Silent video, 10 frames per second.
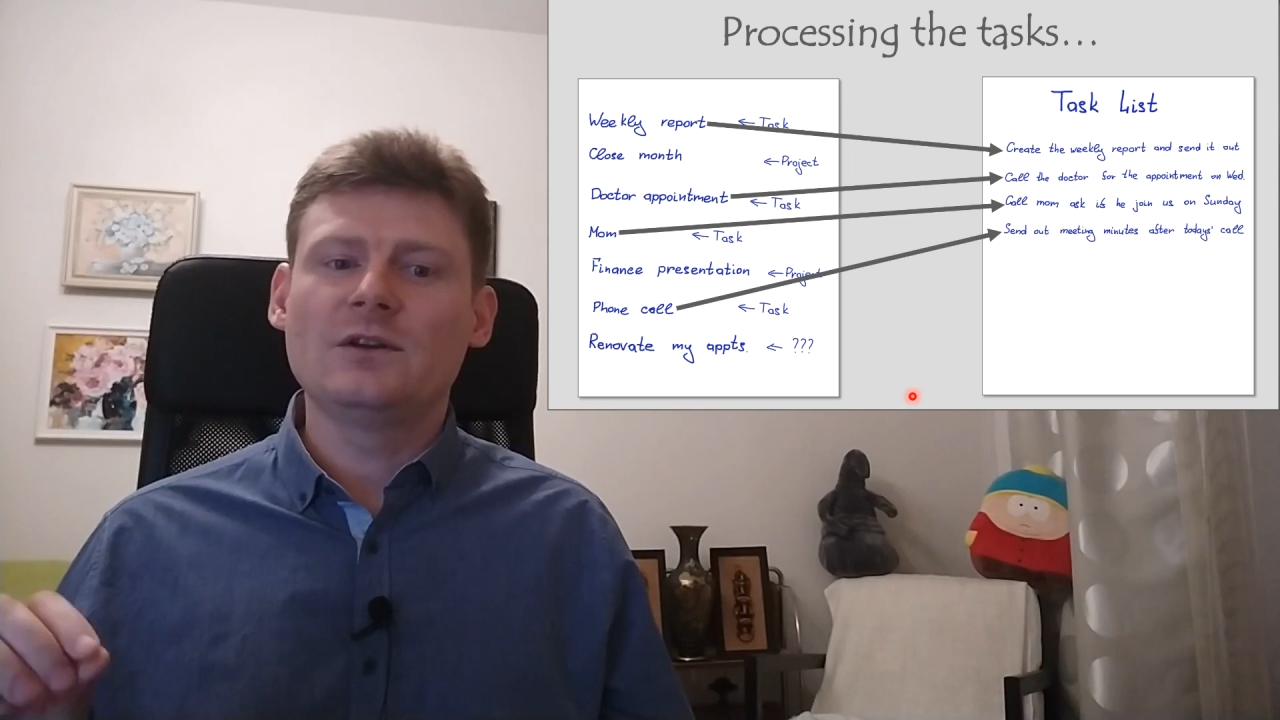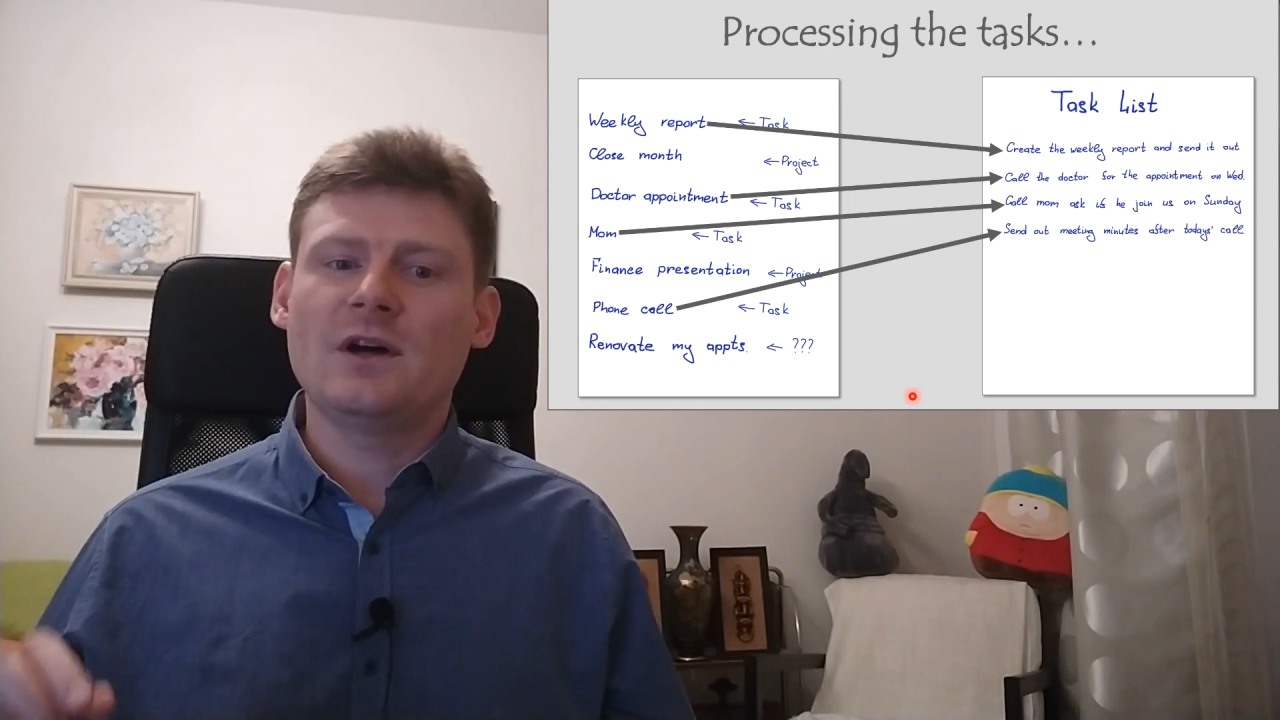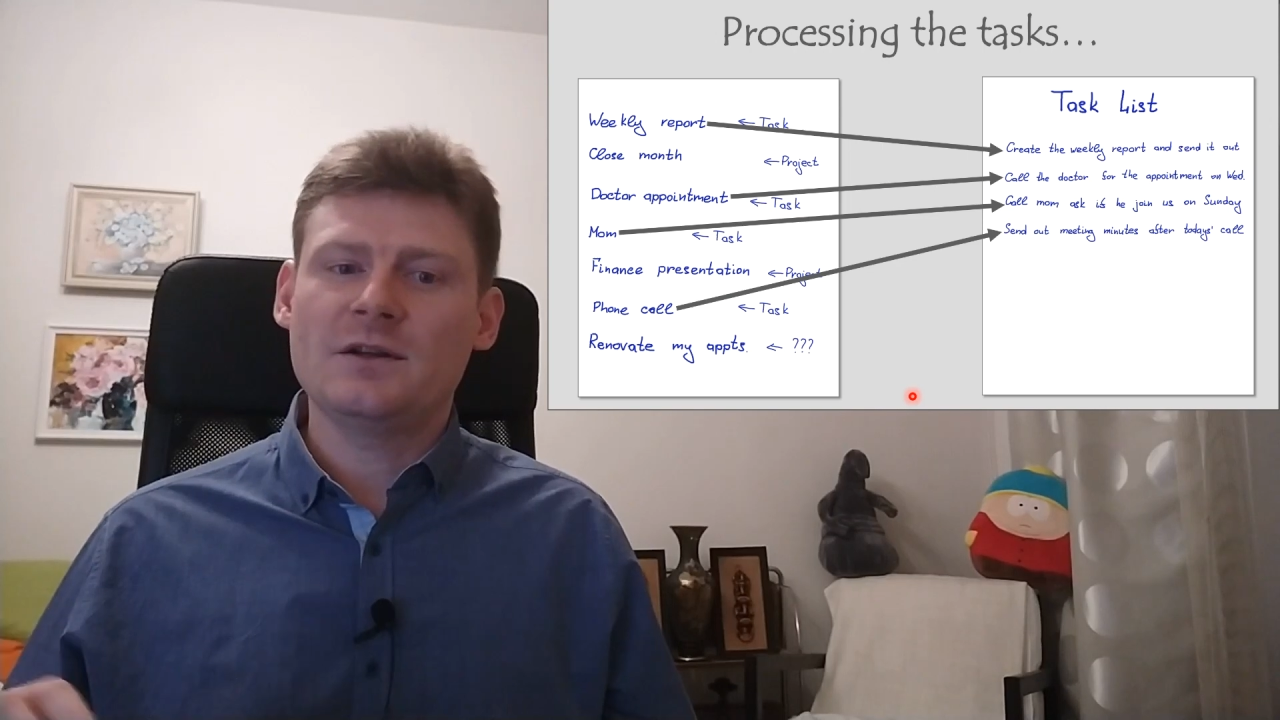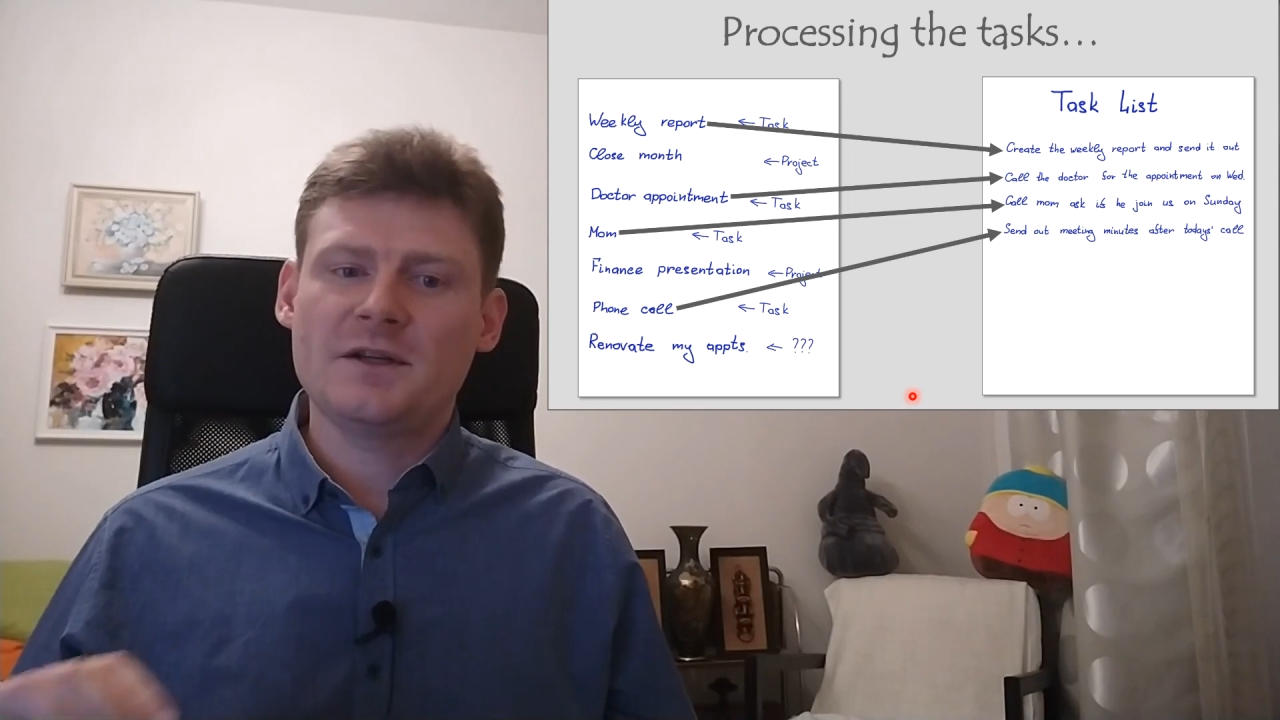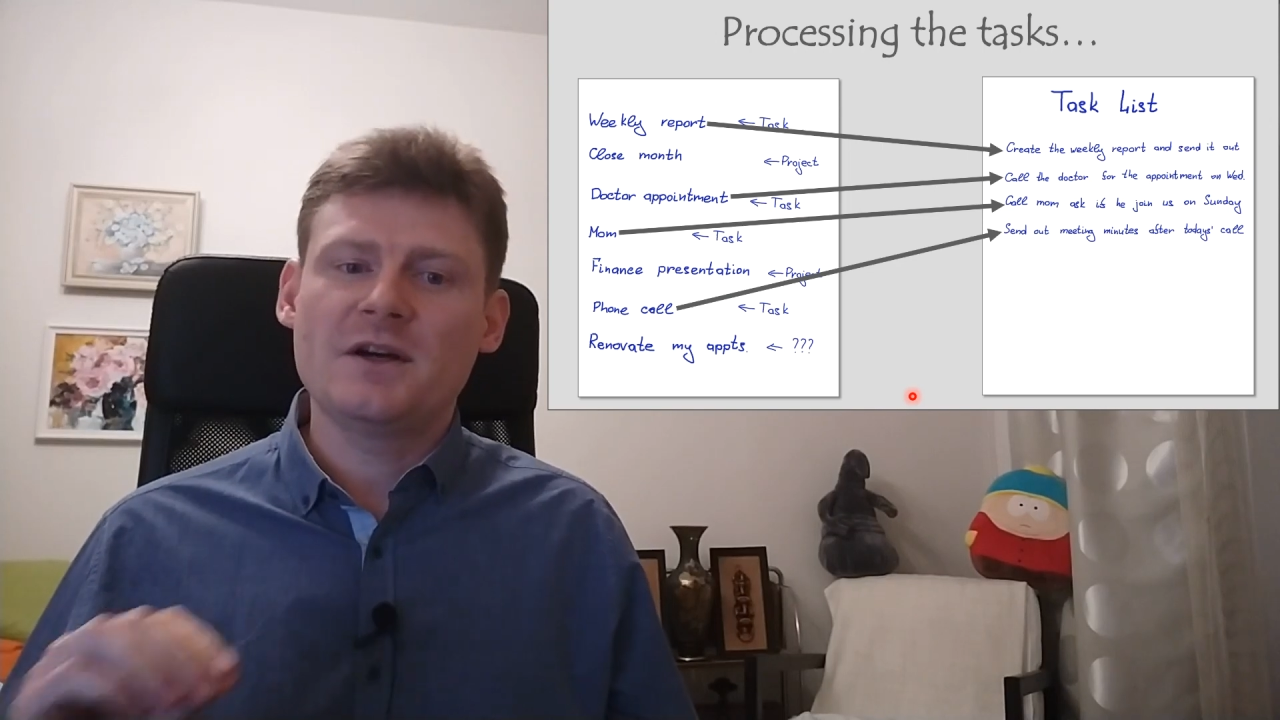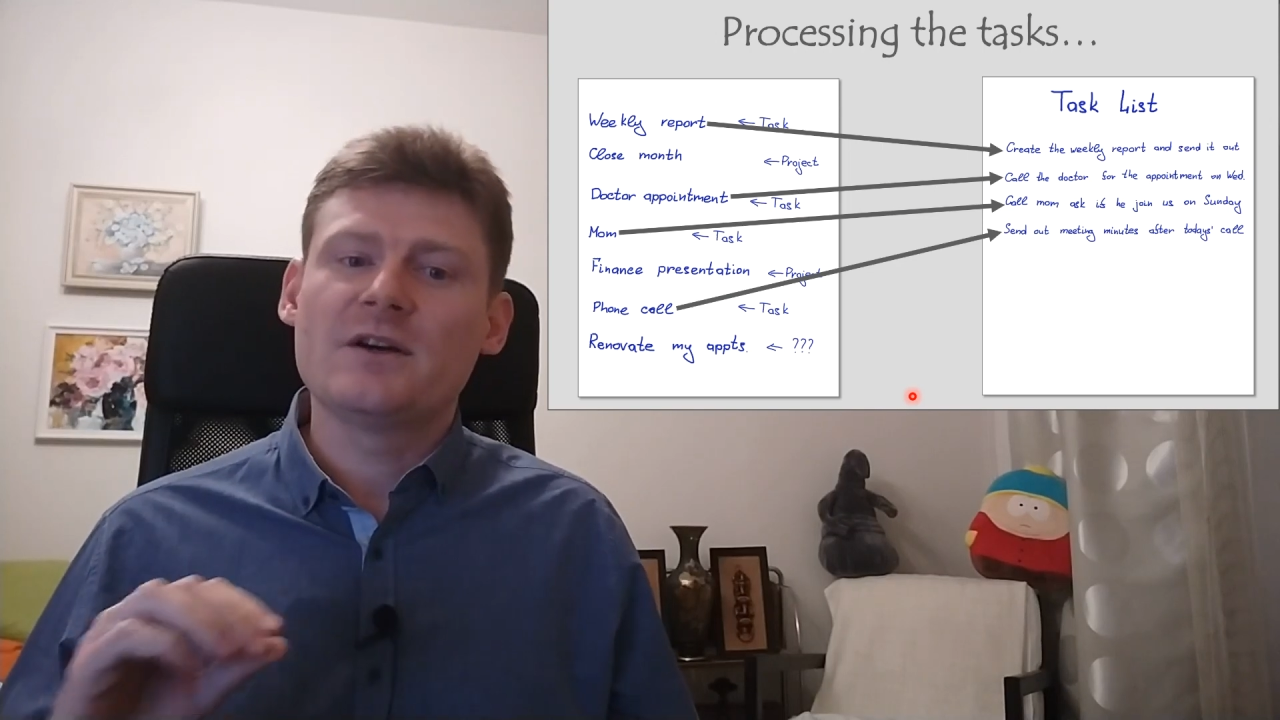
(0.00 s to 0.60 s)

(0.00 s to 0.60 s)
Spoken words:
task